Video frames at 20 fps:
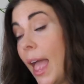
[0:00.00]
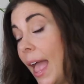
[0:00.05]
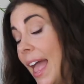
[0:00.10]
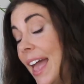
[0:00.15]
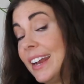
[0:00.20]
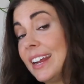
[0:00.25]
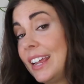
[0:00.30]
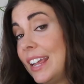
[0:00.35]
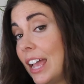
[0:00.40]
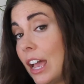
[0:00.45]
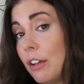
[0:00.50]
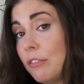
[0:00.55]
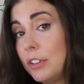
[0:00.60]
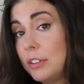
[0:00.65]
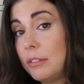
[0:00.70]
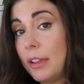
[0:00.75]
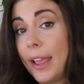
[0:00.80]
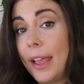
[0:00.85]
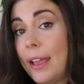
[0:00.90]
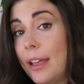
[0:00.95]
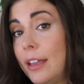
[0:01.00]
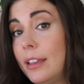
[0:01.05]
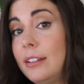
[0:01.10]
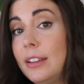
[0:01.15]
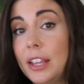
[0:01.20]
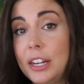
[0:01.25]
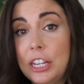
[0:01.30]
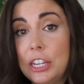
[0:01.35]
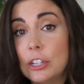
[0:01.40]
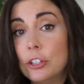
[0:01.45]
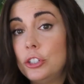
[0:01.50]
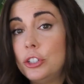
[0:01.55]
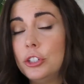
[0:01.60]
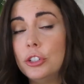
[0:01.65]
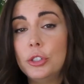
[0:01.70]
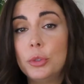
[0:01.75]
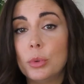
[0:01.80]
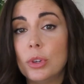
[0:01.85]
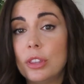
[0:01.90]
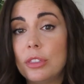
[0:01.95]
And I haven't had any
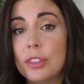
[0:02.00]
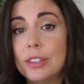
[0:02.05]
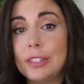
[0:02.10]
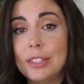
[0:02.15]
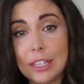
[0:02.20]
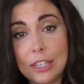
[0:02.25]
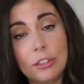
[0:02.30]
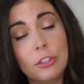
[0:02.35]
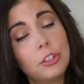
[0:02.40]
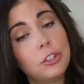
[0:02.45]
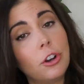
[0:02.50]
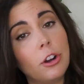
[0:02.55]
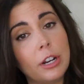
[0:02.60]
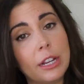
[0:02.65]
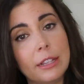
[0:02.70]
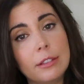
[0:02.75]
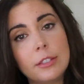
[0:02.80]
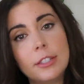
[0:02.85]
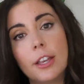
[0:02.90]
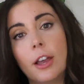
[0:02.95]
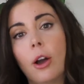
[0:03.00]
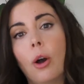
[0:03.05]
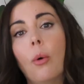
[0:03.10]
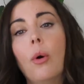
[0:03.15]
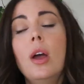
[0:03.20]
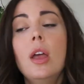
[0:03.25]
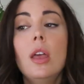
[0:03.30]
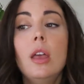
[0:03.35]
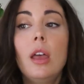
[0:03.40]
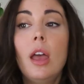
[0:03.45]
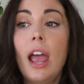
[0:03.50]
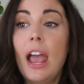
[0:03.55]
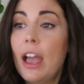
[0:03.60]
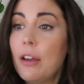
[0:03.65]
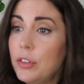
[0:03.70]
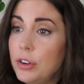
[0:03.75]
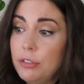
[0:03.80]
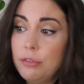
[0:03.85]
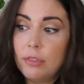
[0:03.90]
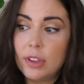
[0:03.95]
issues with the seeds starting. So
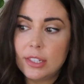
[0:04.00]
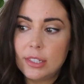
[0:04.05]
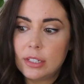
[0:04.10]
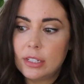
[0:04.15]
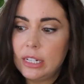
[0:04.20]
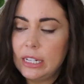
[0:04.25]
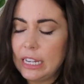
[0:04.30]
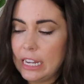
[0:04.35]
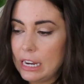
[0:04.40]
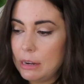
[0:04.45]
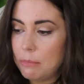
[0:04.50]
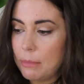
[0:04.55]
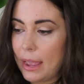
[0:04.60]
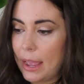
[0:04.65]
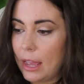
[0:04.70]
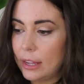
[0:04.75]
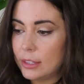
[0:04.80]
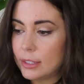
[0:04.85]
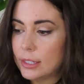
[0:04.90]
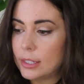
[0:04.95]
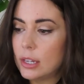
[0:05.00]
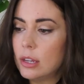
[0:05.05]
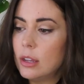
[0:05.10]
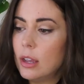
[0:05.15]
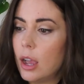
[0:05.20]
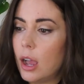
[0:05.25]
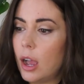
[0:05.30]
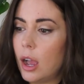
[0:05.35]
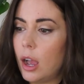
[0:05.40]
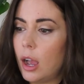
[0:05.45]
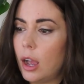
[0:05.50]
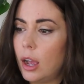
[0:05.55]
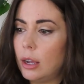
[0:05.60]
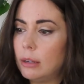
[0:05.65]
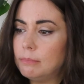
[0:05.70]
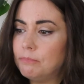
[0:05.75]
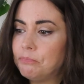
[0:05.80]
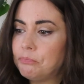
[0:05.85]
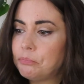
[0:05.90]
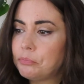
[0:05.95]
haven't invested in heat mats.
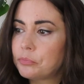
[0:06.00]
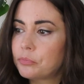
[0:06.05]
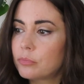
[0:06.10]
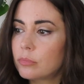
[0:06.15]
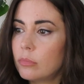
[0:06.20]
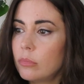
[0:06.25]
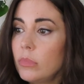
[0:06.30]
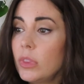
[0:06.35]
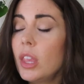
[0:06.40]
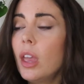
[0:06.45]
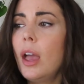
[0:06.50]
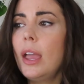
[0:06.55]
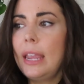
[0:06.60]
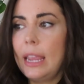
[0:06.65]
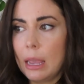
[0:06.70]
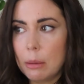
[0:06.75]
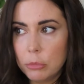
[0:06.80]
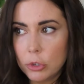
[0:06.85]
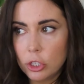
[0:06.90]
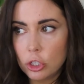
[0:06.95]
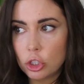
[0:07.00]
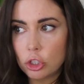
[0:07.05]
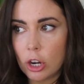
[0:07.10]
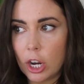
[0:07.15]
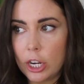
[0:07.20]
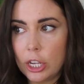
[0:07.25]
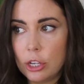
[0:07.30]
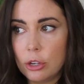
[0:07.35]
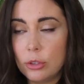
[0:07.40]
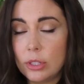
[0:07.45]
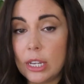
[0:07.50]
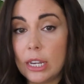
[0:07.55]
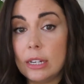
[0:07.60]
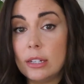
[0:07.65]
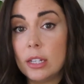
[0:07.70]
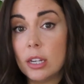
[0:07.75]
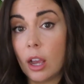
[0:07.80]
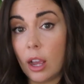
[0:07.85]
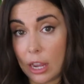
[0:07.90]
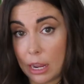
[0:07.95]
I am gonna try to use a
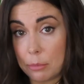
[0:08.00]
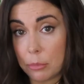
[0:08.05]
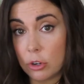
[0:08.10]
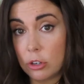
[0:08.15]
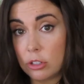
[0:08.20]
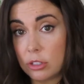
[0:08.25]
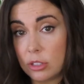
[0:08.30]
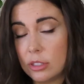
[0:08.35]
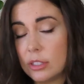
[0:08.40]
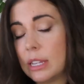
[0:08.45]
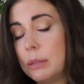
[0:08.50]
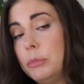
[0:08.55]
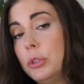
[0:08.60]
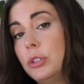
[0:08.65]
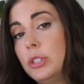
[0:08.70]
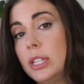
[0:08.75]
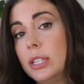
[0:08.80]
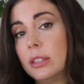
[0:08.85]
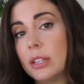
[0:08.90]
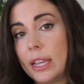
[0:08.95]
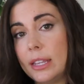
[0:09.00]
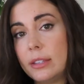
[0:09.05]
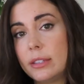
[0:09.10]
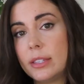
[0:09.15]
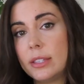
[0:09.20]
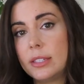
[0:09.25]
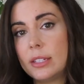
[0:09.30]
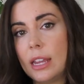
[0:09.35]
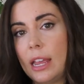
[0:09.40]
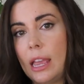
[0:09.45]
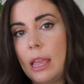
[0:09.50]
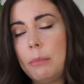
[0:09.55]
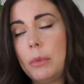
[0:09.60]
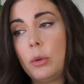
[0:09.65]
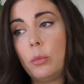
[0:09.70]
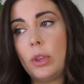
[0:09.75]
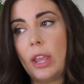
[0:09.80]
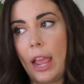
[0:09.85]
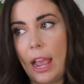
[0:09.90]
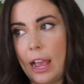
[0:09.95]
timer since I'm using lights this time,
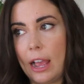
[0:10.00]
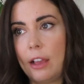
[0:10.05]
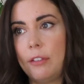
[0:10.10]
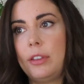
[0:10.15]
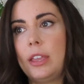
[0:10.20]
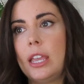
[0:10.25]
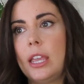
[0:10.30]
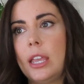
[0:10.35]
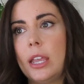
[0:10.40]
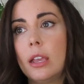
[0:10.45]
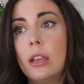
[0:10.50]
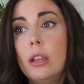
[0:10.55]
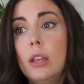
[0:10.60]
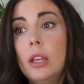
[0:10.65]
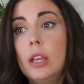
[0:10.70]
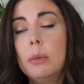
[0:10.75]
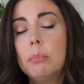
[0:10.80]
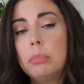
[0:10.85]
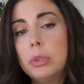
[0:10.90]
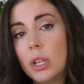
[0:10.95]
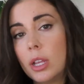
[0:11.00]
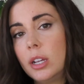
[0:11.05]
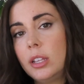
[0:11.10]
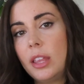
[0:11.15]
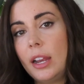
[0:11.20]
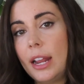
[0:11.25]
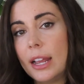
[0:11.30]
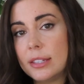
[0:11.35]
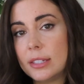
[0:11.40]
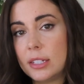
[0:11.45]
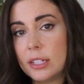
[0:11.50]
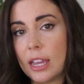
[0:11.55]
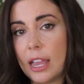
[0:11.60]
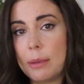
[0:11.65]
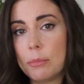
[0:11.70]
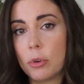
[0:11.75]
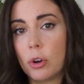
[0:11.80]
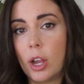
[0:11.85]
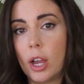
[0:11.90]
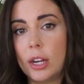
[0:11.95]
and we have a plug that has a
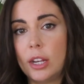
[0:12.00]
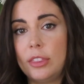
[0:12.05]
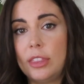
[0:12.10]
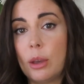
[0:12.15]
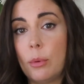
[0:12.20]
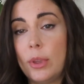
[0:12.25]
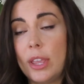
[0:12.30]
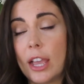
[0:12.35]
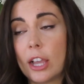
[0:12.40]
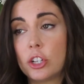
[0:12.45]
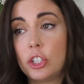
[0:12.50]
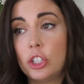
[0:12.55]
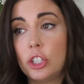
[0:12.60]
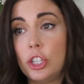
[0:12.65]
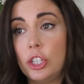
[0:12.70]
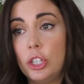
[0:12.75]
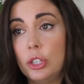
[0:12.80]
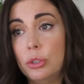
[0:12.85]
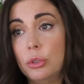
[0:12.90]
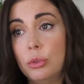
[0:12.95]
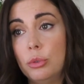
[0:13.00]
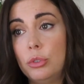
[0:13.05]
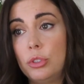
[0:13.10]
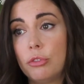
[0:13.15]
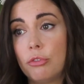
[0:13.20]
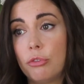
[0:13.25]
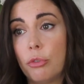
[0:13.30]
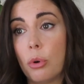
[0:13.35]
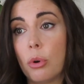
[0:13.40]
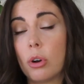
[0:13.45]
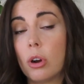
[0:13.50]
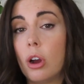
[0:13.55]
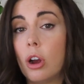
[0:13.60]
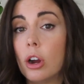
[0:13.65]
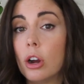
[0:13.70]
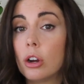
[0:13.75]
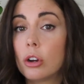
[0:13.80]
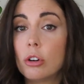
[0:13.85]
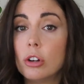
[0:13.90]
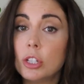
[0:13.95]
timer on it that we actually used for
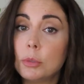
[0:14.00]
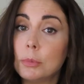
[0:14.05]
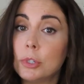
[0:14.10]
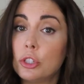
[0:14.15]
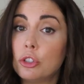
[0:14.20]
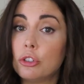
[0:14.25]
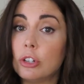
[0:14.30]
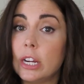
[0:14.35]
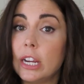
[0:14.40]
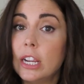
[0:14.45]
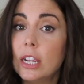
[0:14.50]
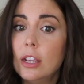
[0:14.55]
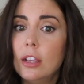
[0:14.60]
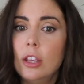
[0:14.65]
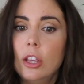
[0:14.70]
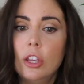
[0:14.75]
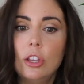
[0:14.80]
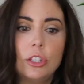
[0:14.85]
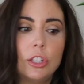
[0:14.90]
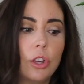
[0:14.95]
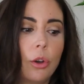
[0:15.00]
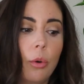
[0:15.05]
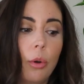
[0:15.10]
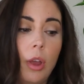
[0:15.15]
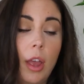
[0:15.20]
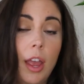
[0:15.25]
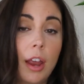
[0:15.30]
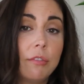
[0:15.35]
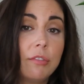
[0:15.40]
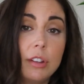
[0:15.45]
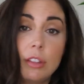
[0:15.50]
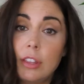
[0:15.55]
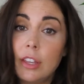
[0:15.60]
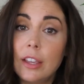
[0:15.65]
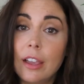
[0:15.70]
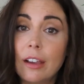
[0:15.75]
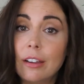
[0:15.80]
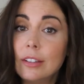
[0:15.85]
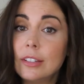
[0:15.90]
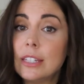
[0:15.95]
our Christmas tree. So
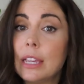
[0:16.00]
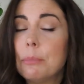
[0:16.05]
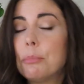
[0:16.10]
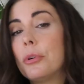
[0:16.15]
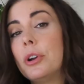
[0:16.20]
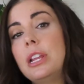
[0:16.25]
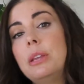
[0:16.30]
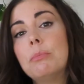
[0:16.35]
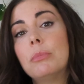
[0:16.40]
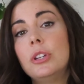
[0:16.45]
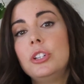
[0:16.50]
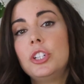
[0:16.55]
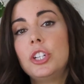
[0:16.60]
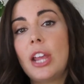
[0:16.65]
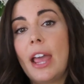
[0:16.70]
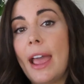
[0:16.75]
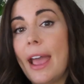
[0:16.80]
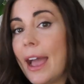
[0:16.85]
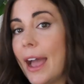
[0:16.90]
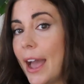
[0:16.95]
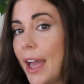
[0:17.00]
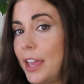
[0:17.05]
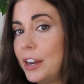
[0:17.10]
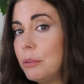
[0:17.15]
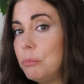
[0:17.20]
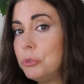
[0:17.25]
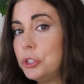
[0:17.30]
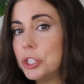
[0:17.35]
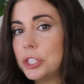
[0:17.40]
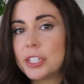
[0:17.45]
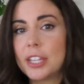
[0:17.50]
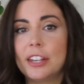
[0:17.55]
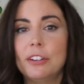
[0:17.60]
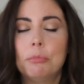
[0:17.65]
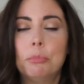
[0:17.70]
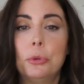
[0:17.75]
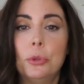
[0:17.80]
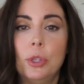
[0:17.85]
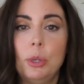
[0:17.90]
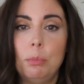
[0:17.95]
everything else I pretty much had. I'm just kind
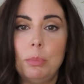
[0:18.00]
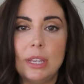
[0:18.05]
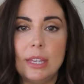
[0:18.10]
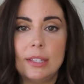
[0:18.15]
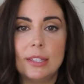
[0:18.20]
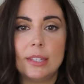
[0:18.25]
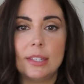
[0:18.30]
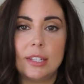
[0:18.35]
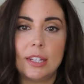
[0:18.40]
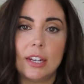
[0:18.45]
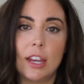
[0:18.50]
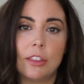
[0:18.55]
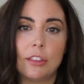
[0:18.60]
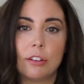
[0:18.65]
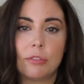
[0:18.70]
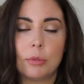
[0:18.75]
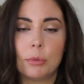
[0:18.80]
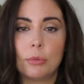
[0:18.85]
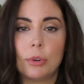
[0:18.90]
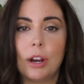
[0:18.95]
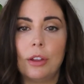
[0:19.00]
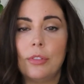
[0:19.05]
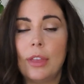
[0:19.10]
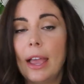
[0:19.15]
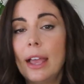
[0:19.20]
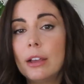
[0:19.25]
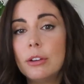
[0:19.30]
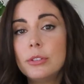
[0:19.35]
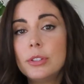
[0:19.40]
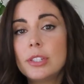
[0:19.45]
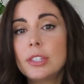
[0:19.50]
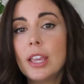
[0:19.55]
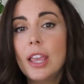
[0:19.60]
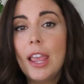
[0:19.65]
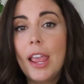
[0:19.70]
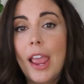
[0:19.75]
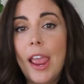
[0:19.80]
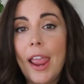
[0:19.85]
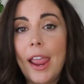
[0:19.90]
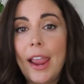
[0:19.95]
of pulling pieces together from around the house.
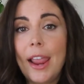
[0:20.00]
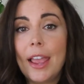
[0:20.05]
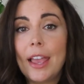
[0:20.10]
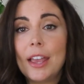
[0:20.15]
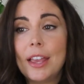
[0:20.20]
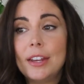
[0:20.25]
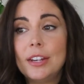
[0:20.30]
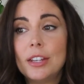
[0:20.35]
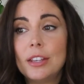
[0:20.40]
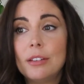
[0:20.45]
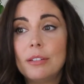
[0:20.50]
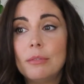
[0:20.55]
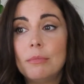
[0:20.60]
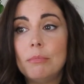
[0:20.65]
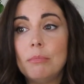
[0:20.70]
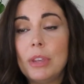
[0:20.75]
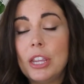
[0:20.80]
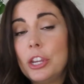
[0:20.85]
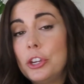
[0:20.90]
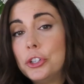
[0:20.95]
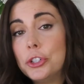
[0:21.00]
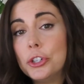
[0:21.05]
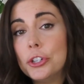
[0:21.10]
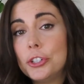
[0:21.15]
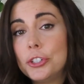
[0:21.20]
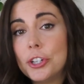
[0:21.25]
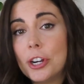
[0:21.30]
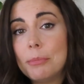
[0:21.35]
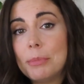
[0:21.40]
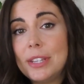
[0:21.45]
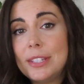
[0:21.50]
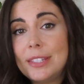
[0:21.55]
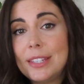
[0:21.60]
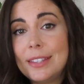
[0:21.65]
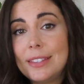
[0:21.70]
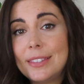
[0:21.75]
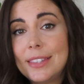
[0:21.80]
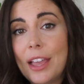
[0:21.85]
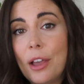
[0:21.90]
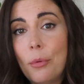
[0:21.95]
and making sure to start my
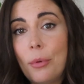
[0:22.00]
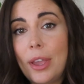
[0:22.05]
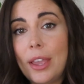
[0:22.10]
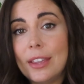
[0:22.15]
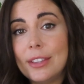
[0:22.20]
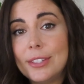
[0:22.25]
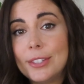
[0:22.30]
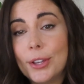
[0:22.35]
seeds that way.